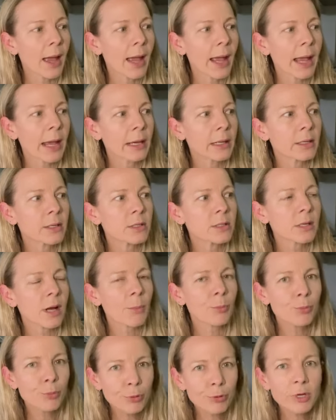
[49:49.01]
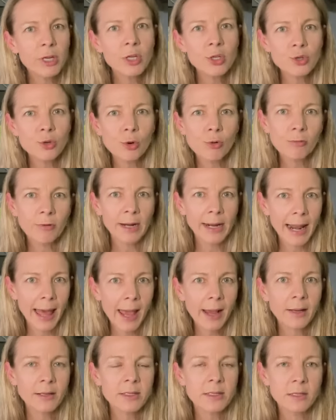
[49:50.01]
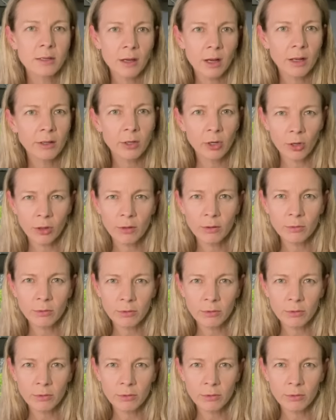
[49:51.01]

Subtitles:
And I'm pretty sure Relax, that, you know,